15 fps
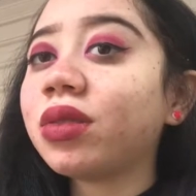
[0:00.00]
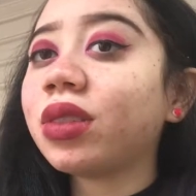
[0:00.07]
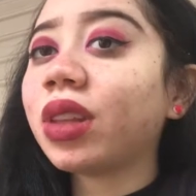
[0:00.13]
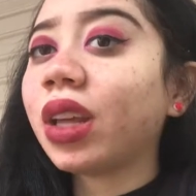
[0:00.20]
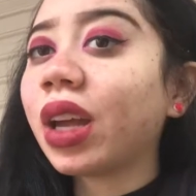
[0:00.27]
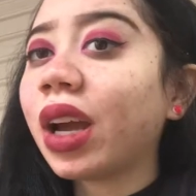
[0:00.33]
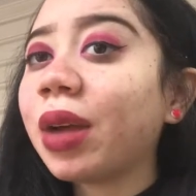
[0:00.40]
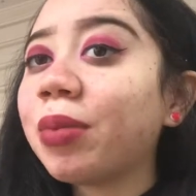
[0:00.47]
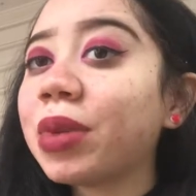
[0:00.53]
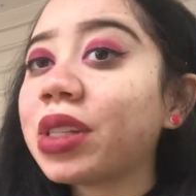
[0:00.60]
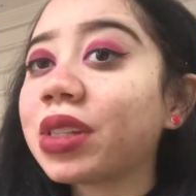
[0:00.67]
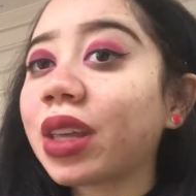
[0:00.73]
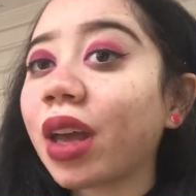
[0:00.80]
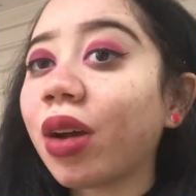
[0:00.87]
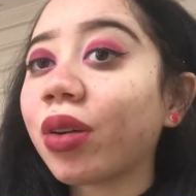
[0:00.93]
think I
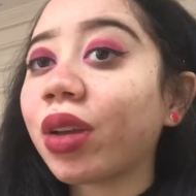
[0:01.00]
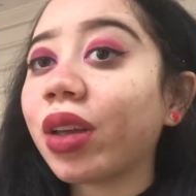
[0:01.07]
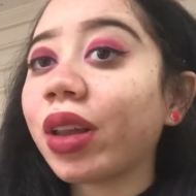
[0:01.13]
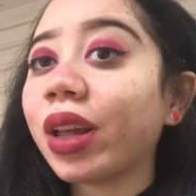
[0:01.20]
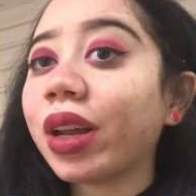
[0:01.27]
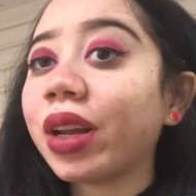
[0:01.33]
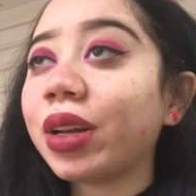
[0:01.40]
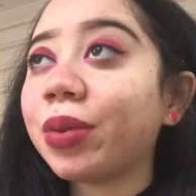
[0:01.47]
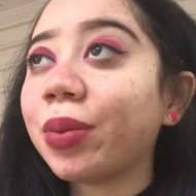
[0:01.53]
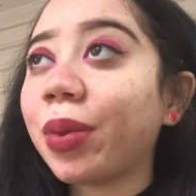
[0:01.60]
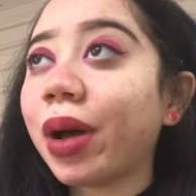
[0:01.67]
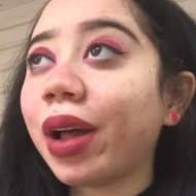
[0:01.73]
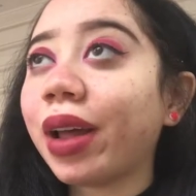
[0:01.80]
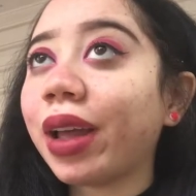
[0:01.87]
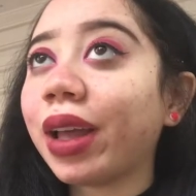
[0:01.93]
miscalculated
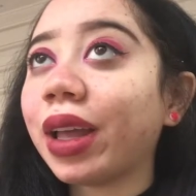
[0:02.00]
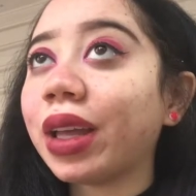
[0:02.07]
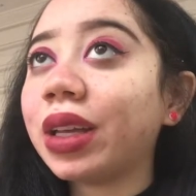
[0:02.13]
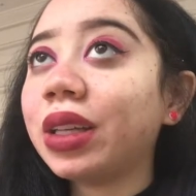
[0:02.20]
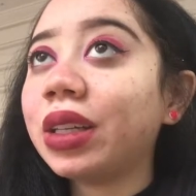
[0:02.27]
my